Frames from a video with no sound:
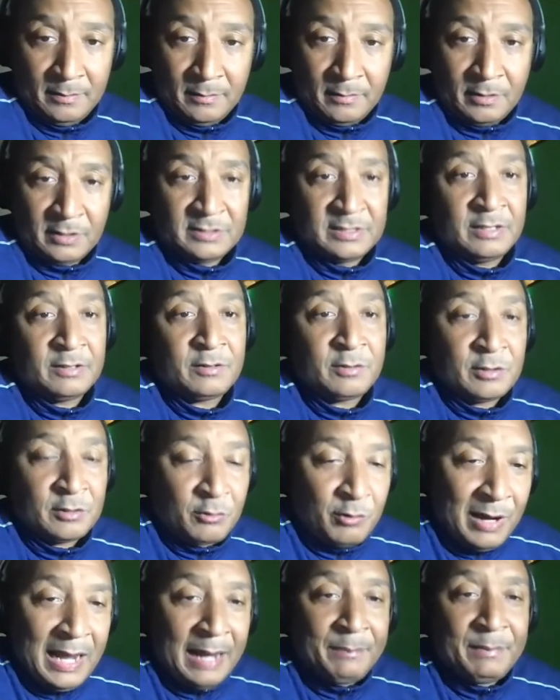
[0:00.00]
because the
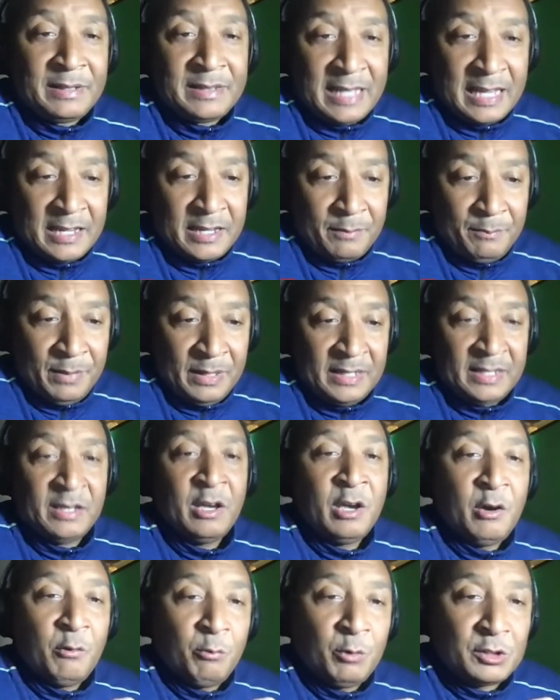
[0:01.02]
crime that they committed
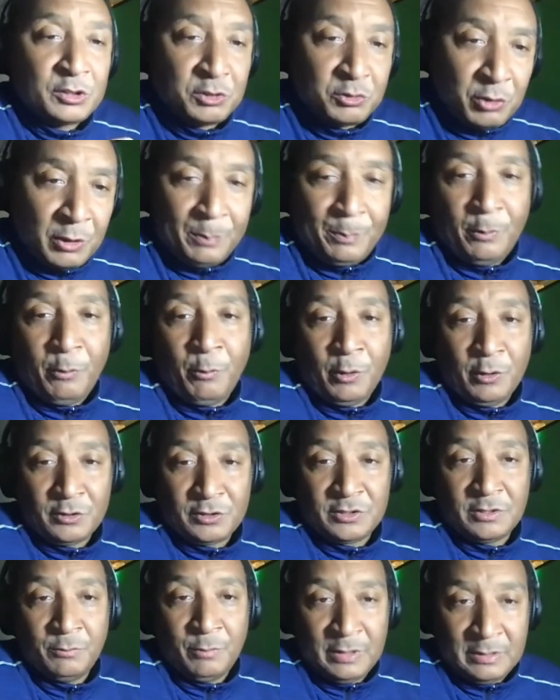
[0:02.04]
was triple worse
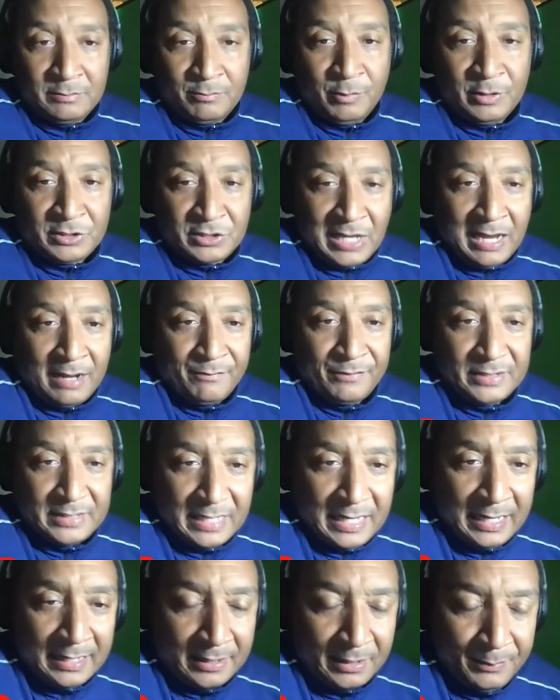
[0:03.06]
than what Shaka
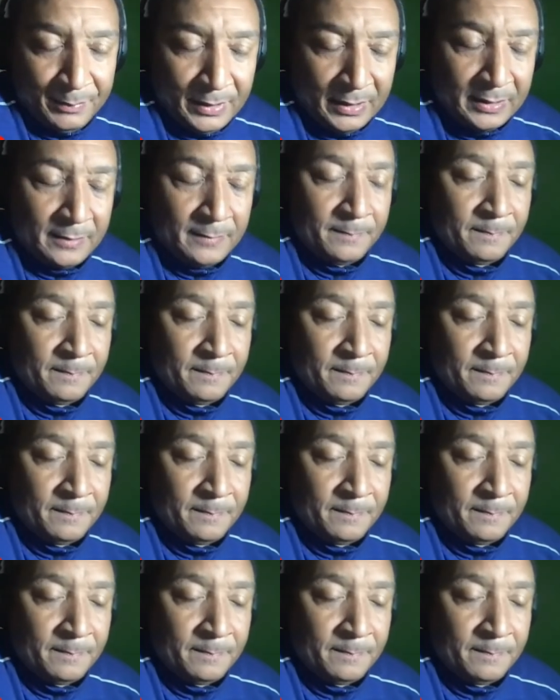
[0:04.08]
Fatah committed.